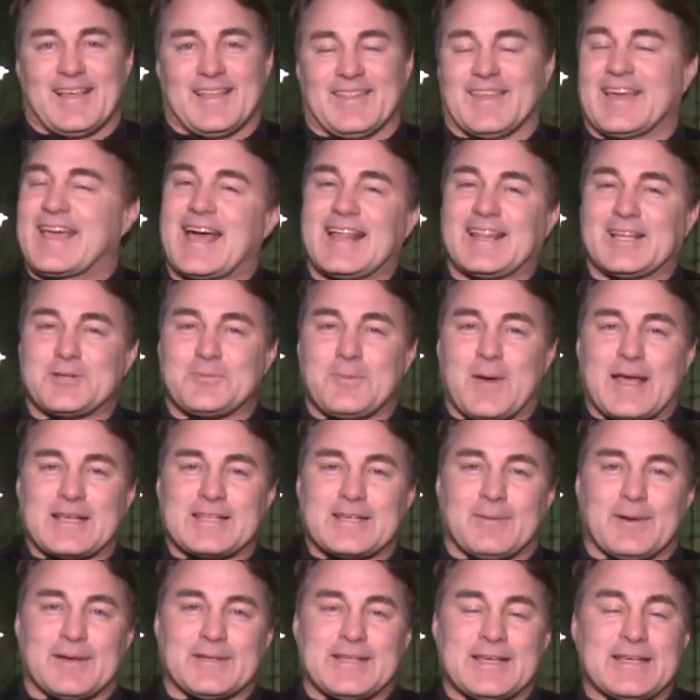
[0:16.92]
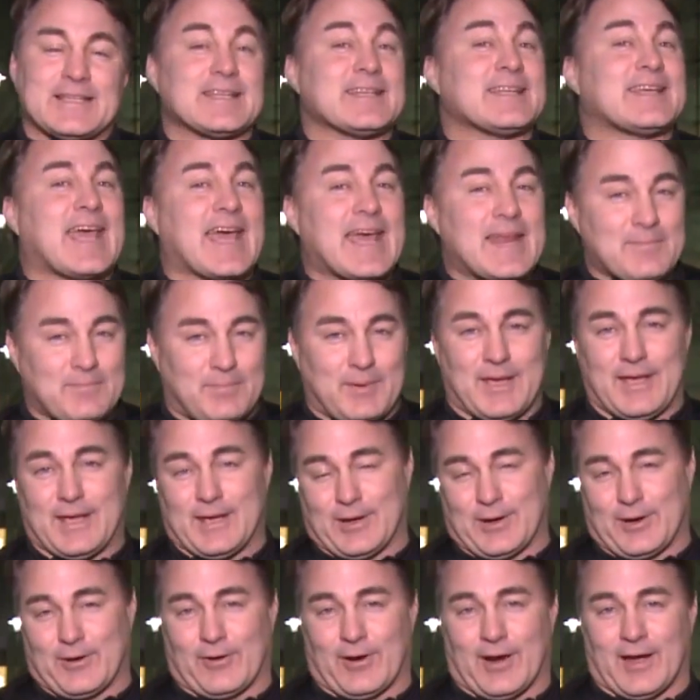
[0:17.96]
The college basketball season can
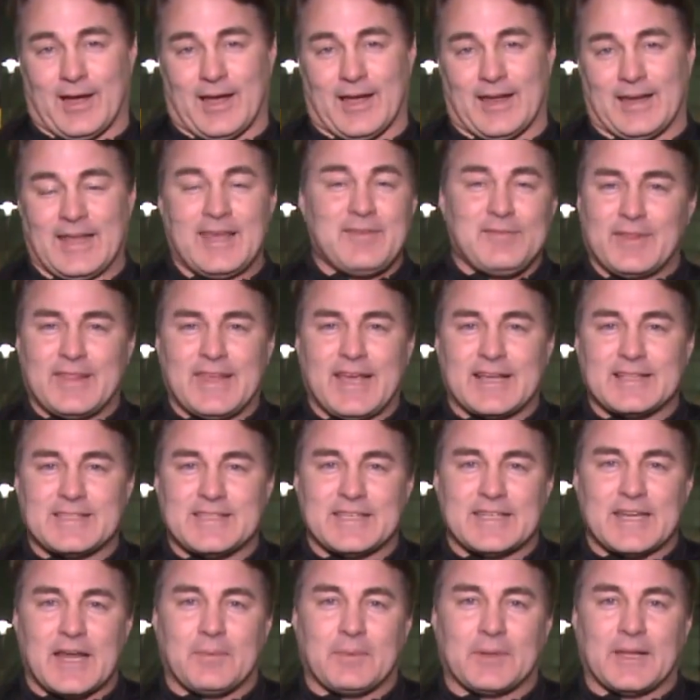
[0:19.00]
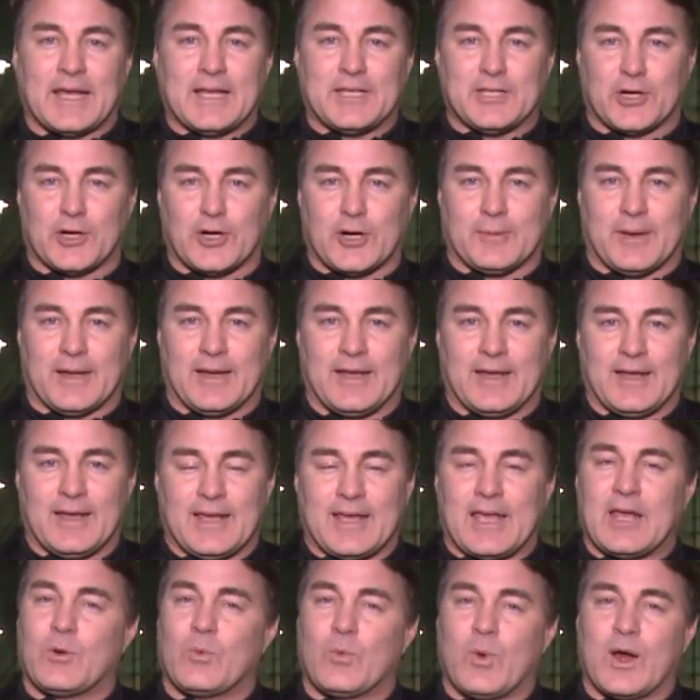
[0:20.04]
be a grind. Even the NCAA tournament
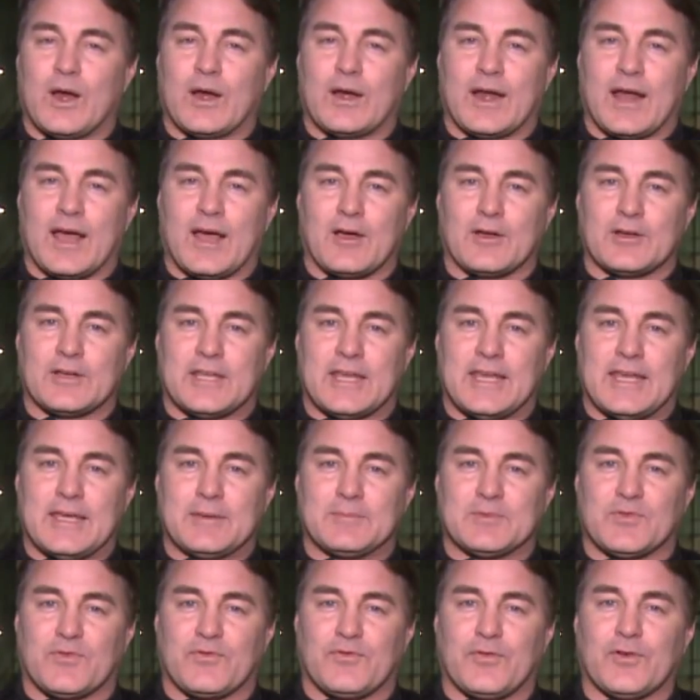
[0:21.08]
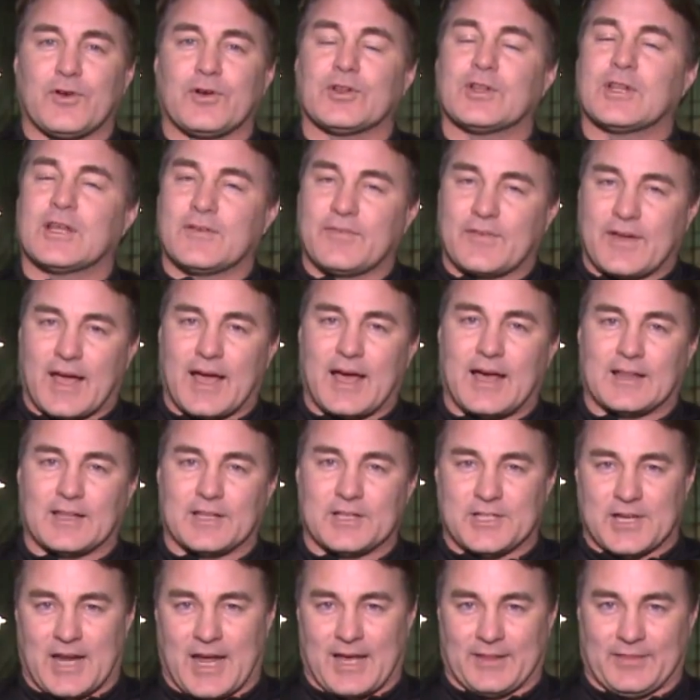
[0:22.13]
can wear down teams full of
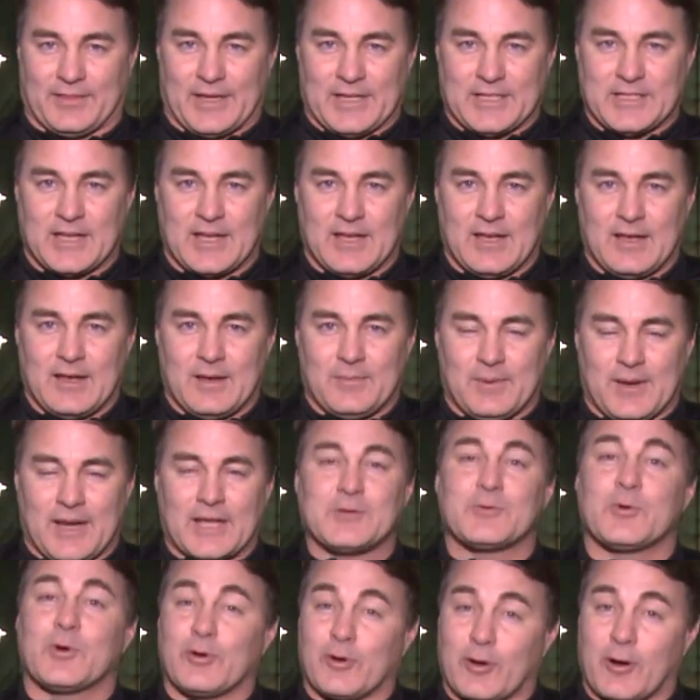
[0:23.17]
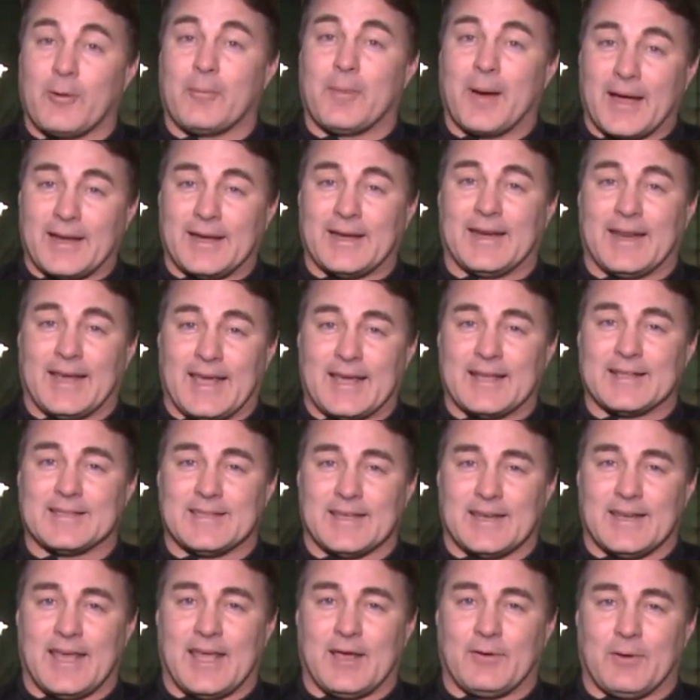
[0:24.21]
college athletes. But as we were reminded again
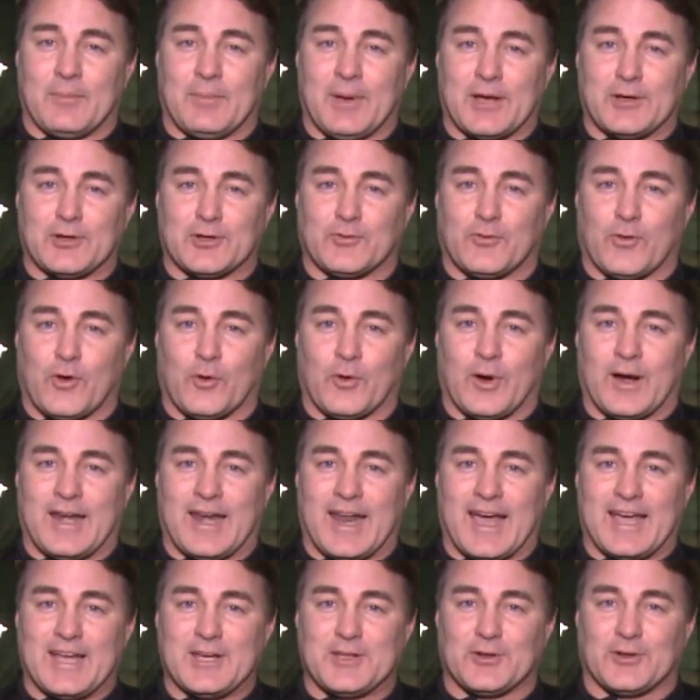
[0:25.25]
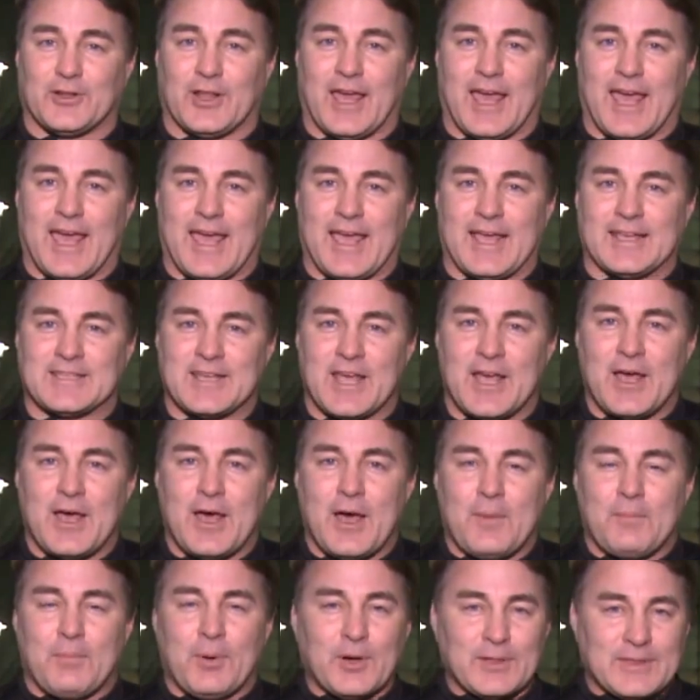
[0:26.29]
today when Badgers forward Nigel Hayes
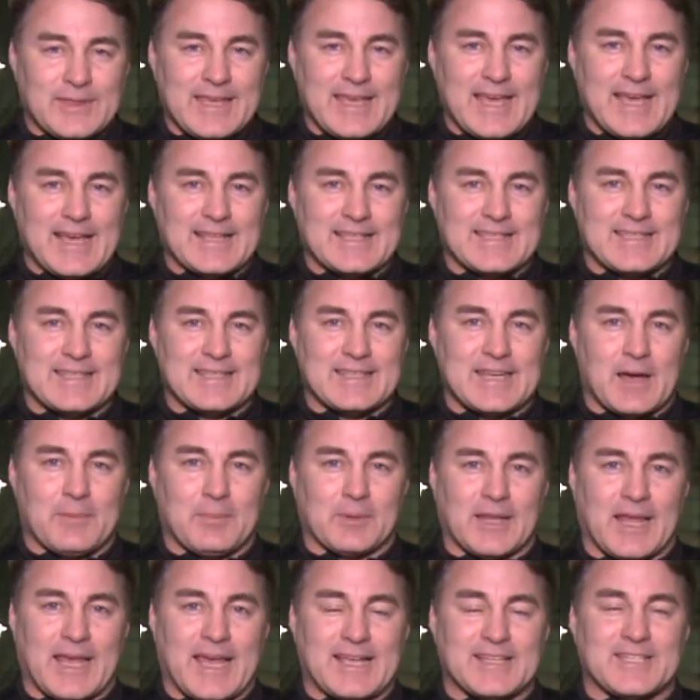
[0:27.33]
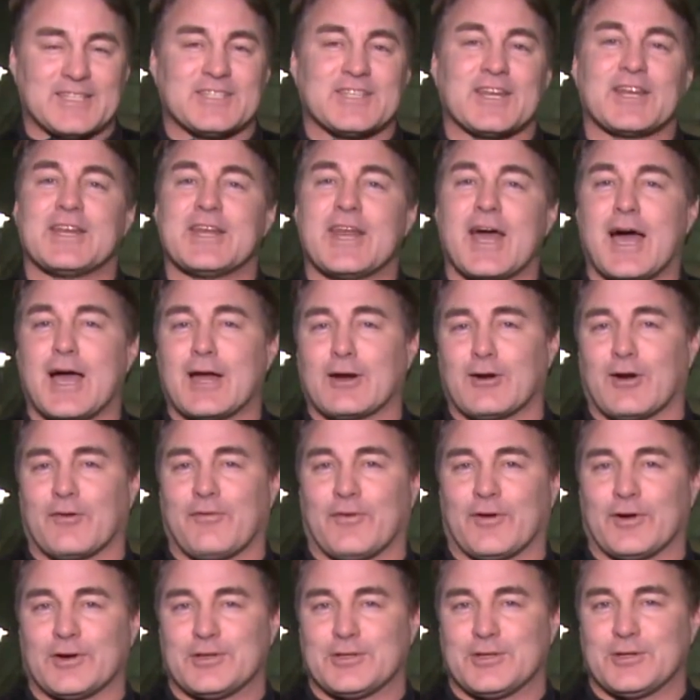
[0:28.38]
put the NCAA
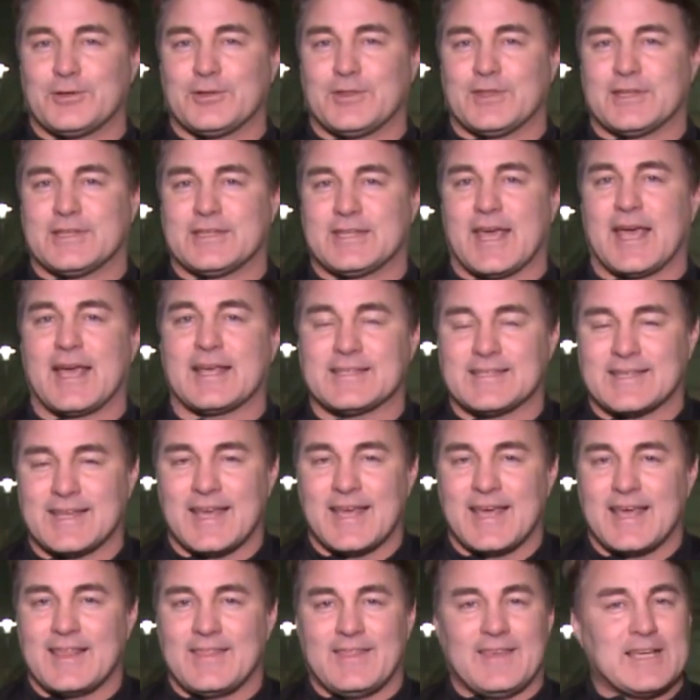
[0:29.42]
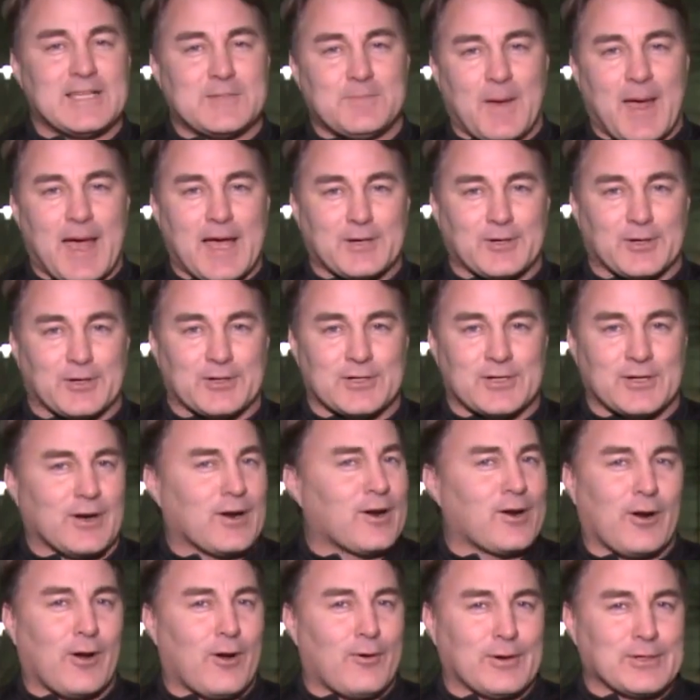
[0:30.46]
stenographer to the test, these Badgers
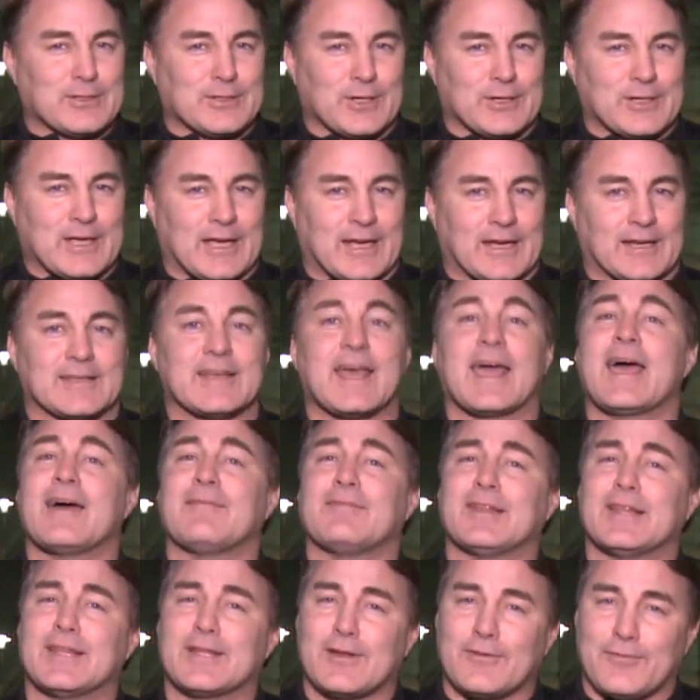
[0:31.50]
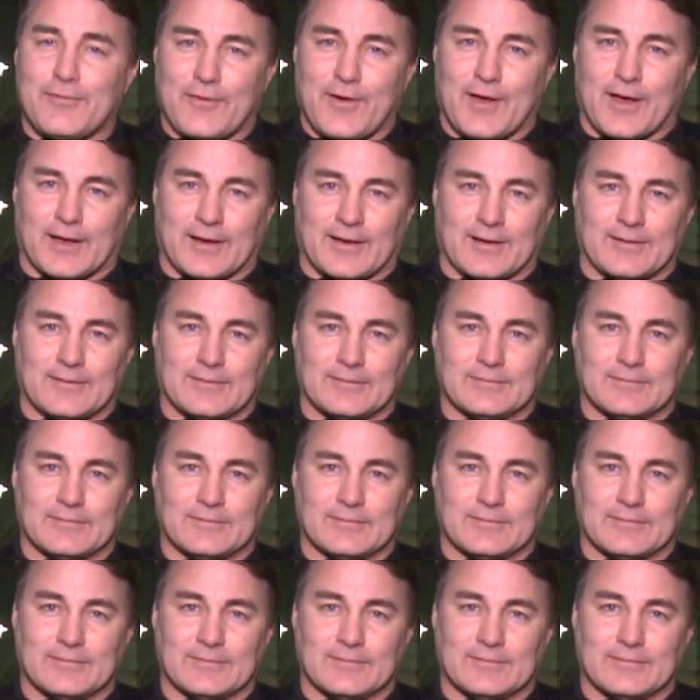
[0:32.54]
are always looking to have a little fun.